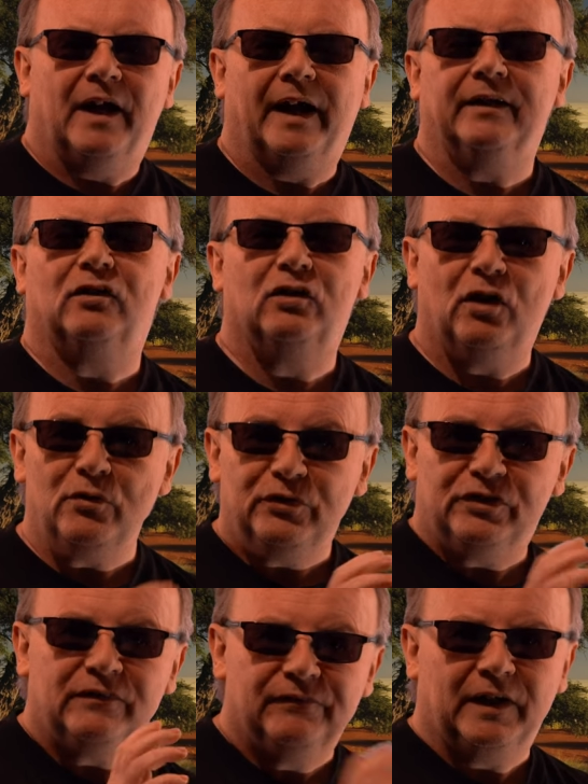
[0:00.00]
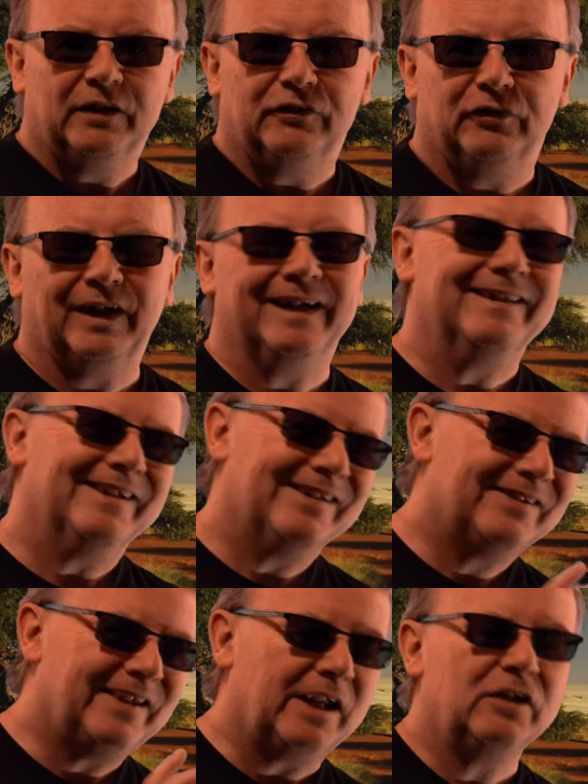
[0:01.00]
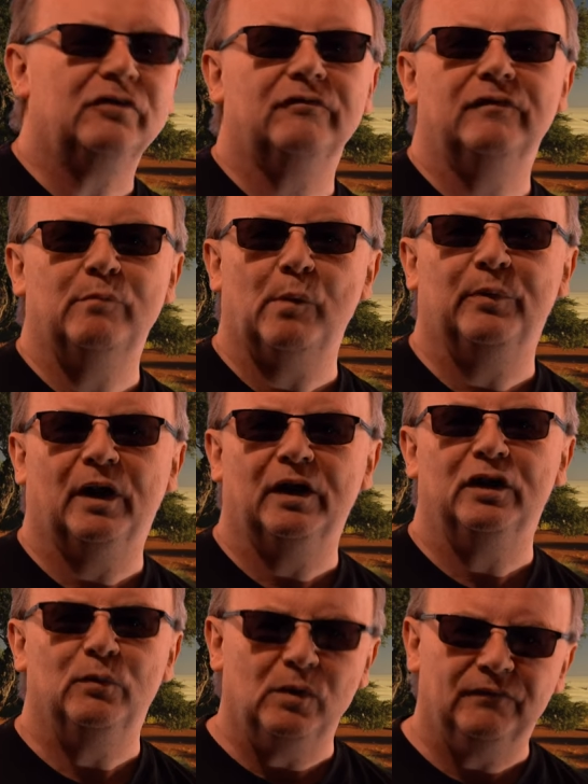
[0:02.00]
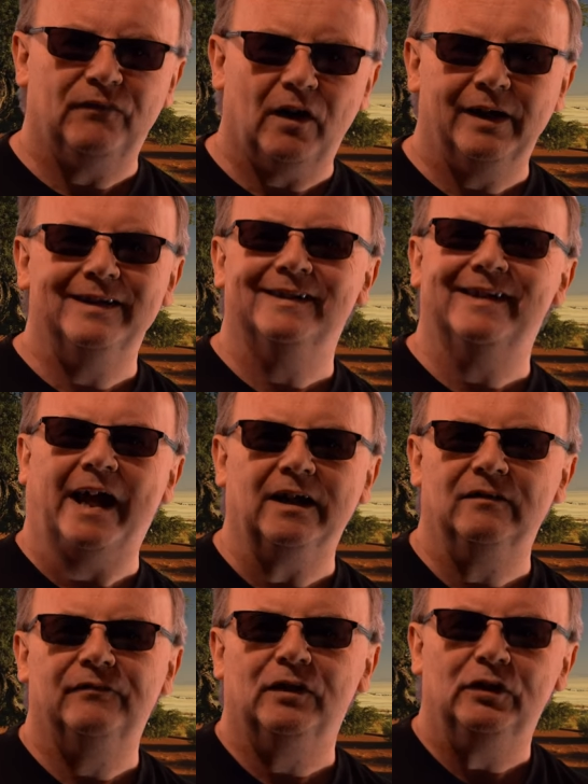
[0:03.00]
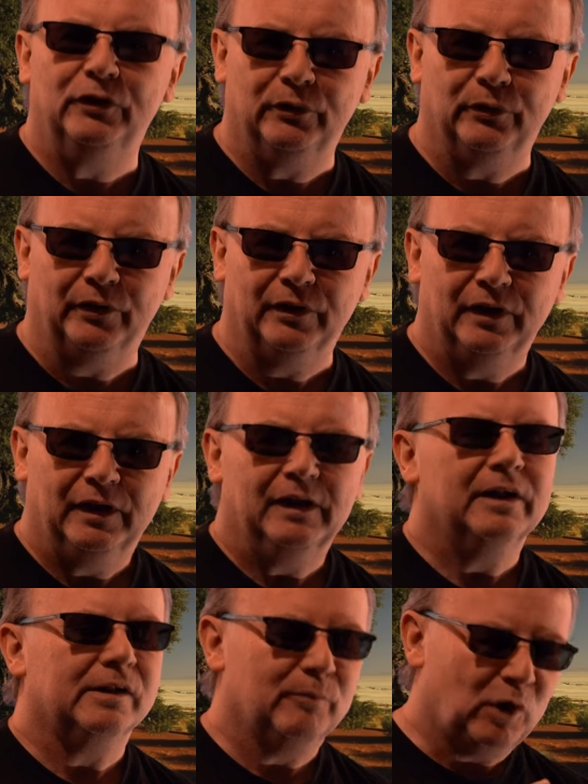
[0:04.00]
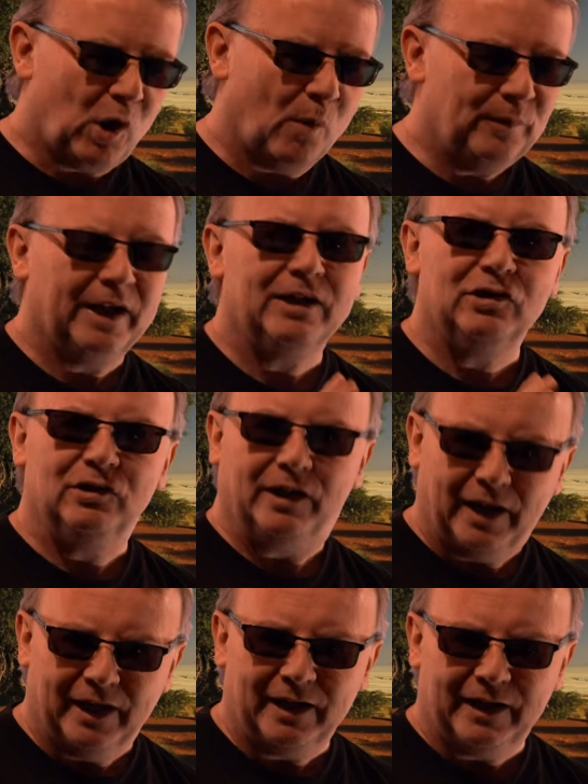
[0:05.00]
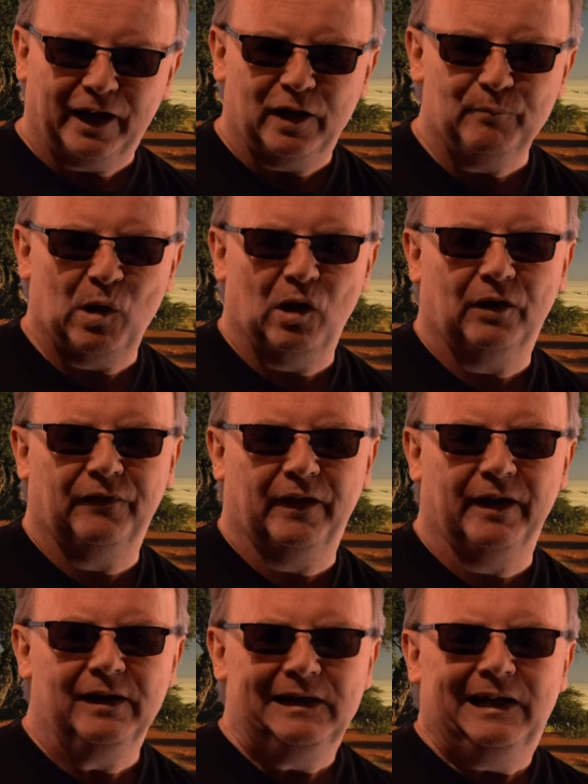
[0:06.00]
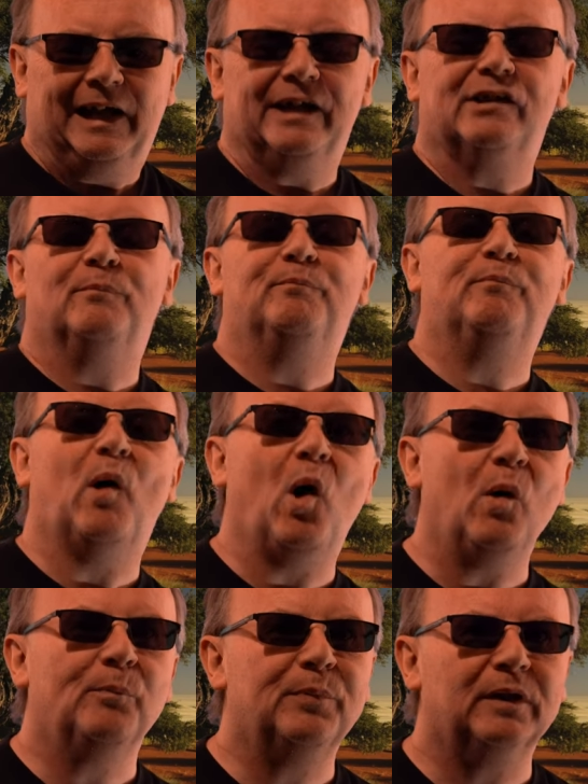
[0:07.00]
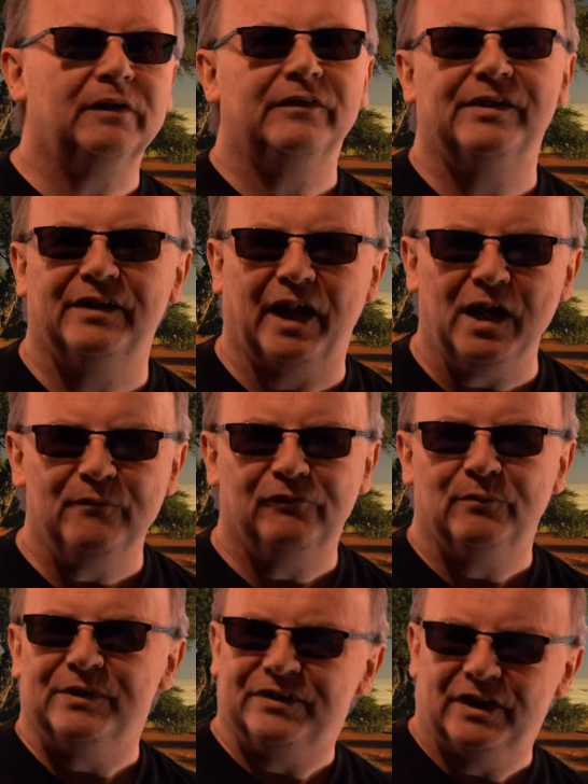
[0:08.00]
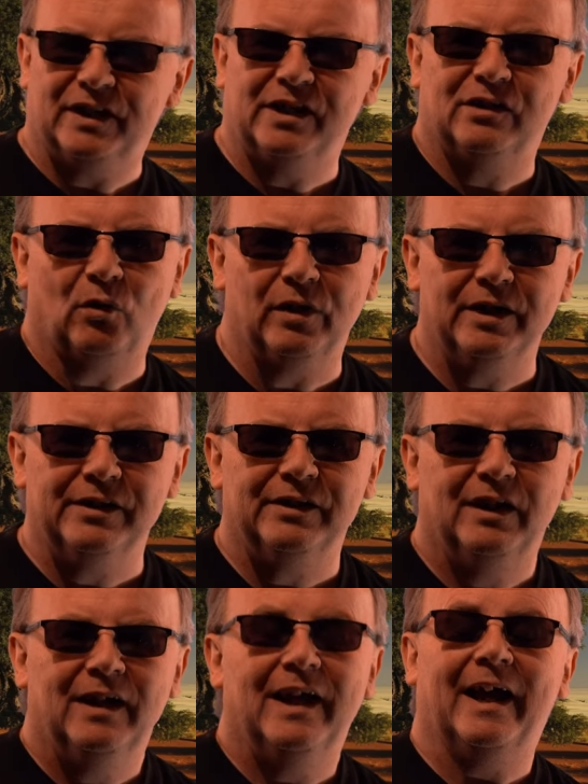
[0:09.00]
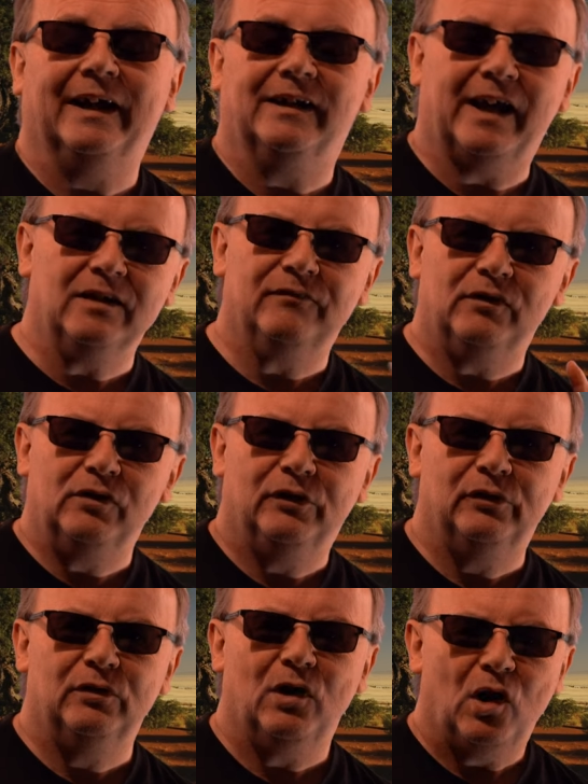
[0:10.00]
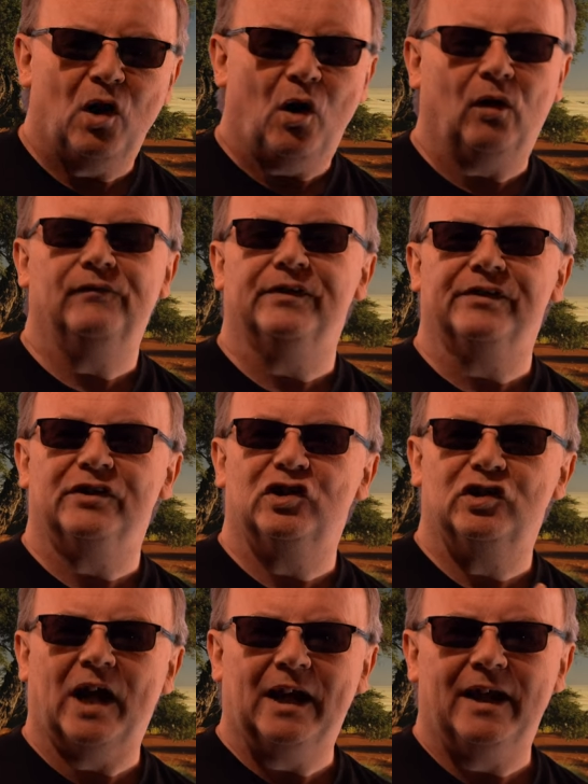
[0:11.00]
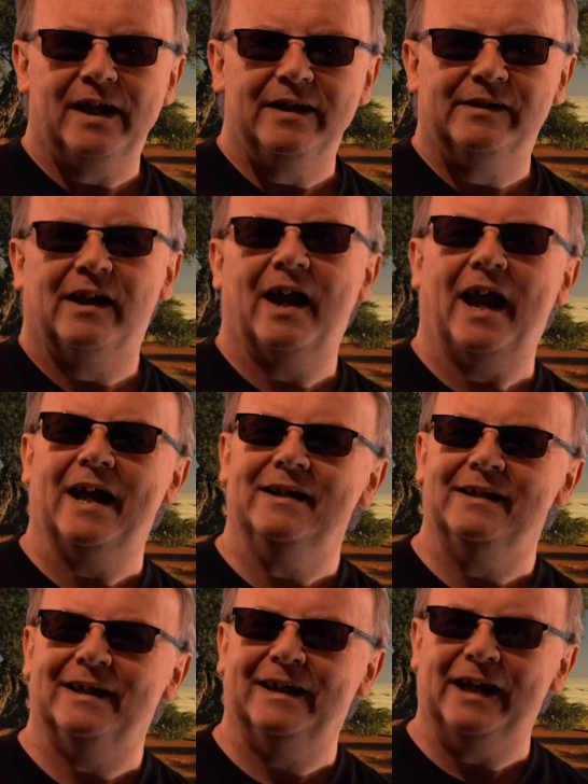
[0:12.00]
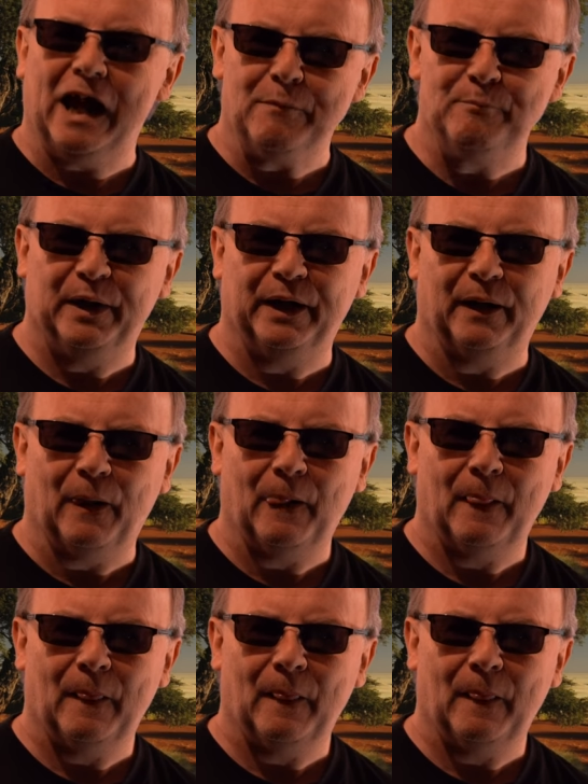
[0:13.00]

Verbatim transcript: and close to Windhoek in the centre of Namibia, you will find Daan Viljoen. Some accommodation in a game park there. It's a popular escape from the city's noise, and Daan Viljoen offers chalets and camping.